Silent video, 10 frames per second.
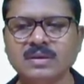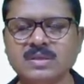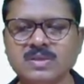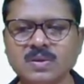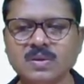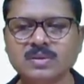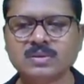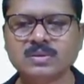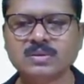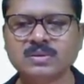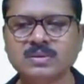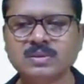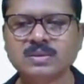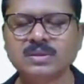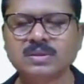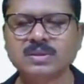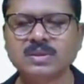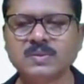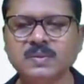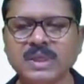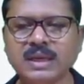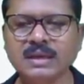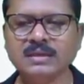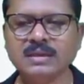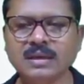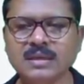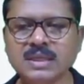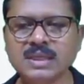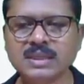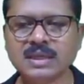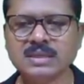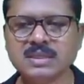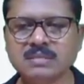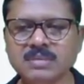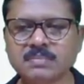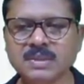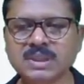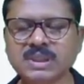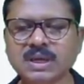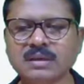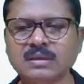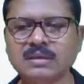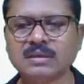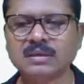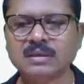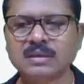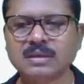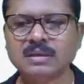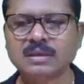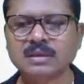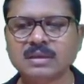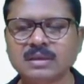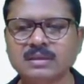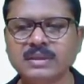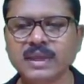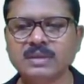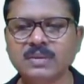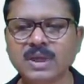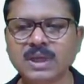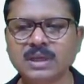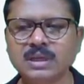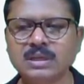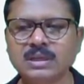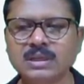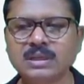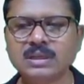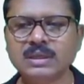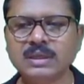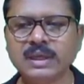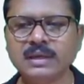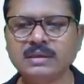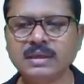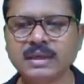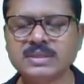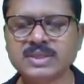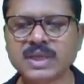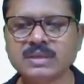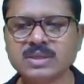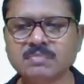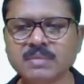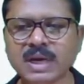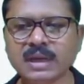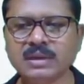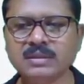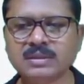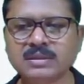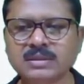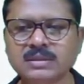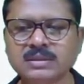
So, to regain the initial stable position, there will need a change of current